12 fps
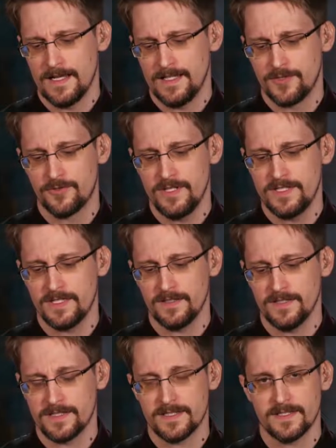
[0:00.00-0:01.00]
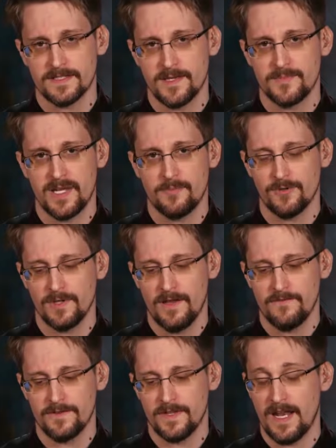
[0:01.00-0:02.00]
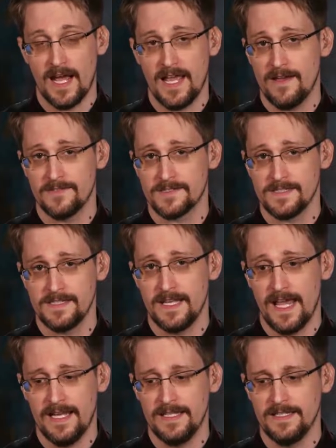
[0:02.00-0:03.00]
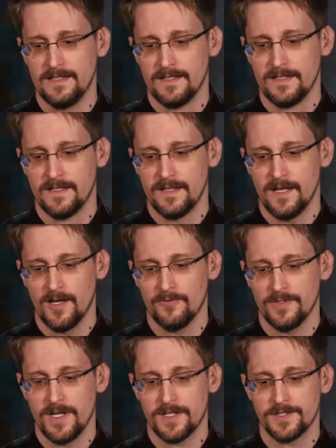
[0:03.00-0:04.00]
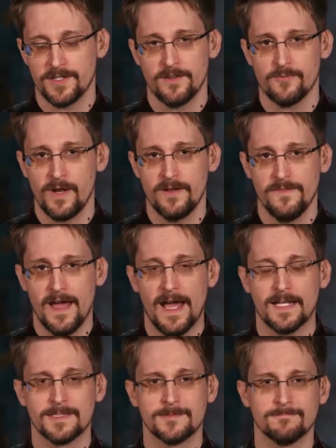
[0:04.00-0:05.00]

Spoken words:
Increasingly since September 11th, and I haven't seen any reduction in the rate of that.